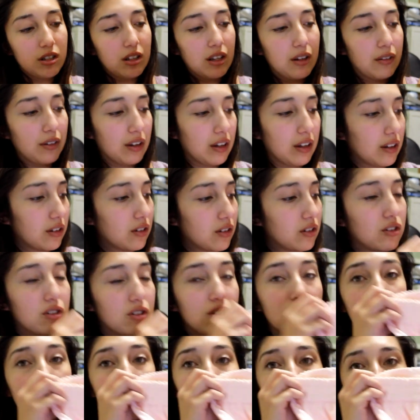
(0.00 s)
they like
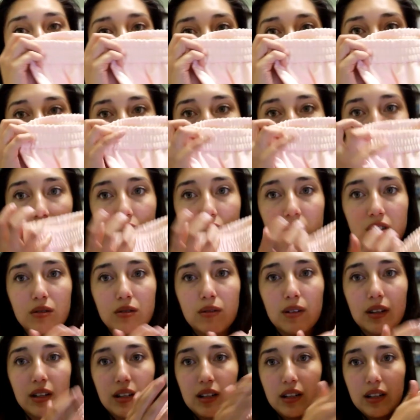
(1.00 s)
two zippers
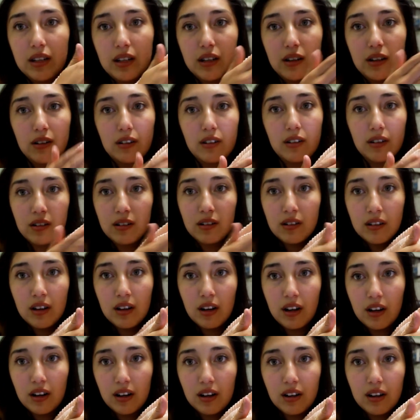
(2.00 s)
right here
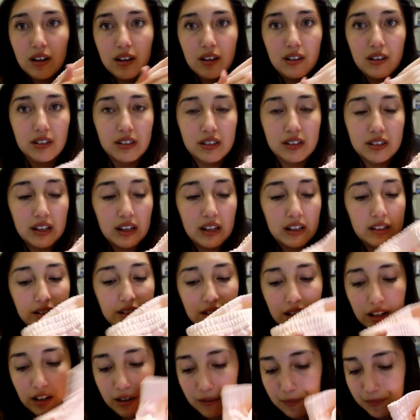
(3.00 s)
on the sides
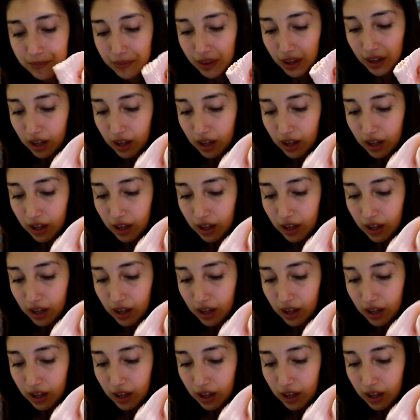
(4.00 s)
there.